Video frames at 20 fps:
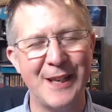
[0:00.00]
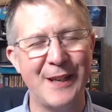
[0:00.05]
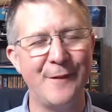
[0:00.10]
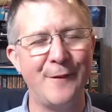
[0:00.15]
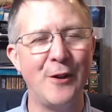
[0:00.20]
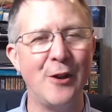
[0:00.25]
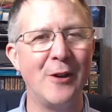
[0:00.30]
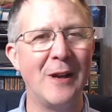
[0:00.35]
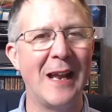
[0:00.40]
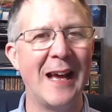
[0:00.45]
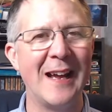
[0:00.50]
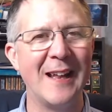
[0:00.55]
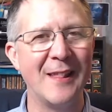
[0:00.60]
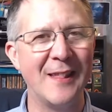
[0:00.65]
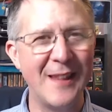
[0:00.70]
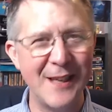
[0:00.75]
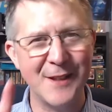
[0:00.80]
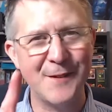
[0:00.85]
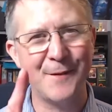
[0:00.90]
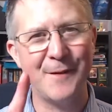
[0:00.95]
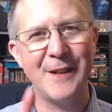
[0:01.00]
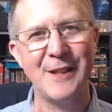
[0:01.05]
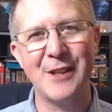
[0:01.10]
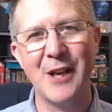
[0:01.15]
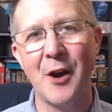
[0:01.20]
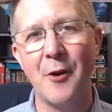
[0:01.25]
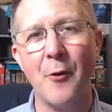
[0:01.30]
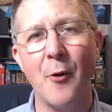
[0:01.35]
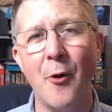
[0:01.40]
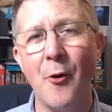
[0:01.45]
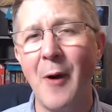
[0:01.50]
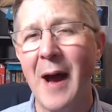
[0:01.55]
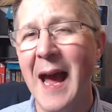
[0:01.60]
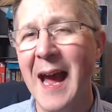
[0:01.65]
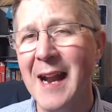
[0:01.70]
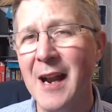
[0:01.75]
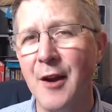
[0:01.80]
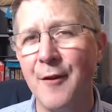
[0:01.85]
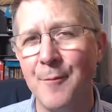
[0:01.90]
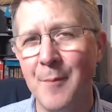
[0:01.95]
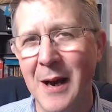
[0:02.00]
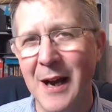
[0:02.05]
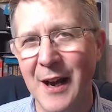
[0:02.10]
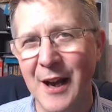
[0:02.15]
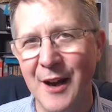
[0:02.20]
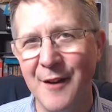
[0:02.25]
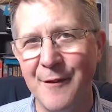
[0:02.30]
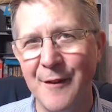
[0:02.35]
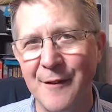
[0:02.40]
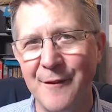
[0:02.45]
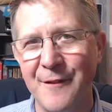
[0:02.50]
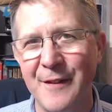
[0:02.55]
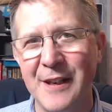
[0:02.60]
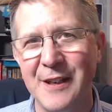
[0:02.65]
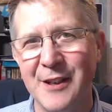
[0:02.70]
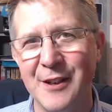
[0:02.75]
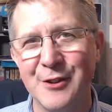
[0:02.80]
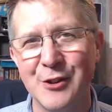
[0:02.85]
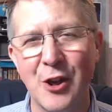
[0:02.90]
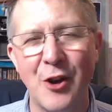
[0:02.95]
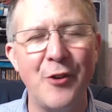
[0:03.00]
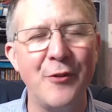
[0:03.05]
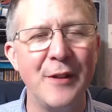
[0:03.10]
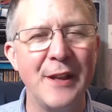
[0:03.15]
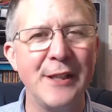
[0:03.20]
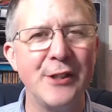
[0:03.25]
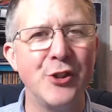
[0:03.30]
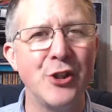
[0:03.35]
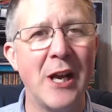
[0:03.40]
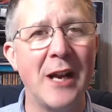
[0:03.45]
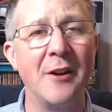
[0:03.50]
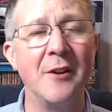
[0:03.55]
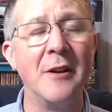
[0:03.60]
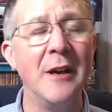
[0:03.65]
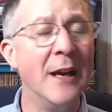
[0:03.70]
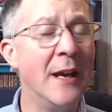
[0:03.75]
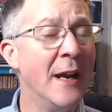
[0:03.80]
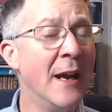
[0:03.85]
If you like this video or any of my other videos on this channel,